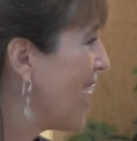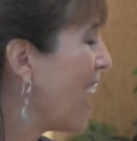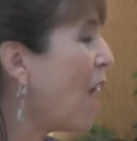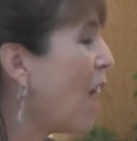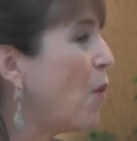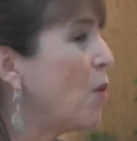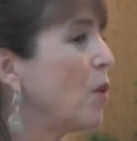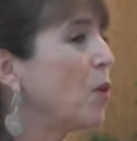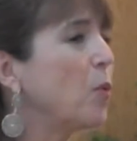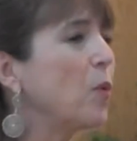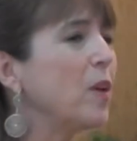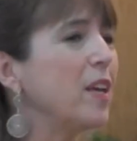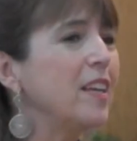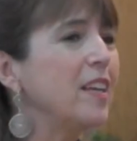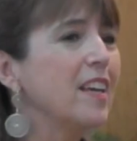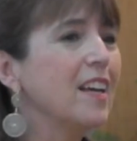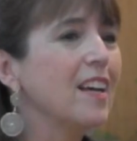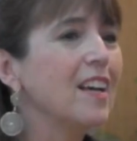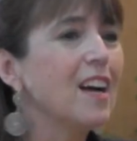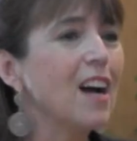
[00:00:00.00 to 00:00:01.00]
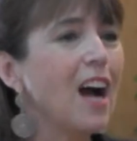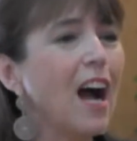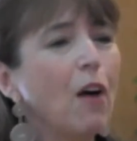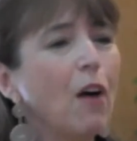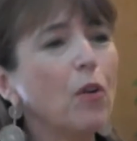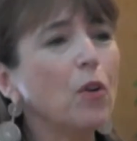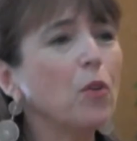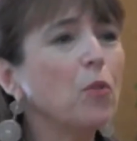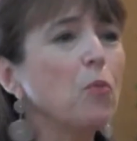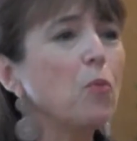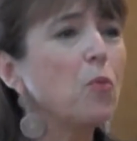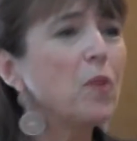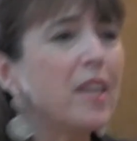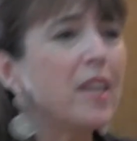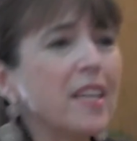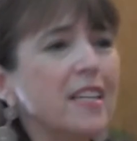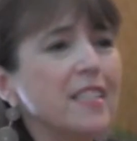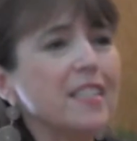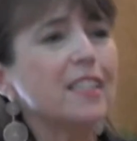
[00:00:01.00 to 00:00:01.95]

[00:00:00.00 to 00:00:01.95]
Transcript: How are we, how are we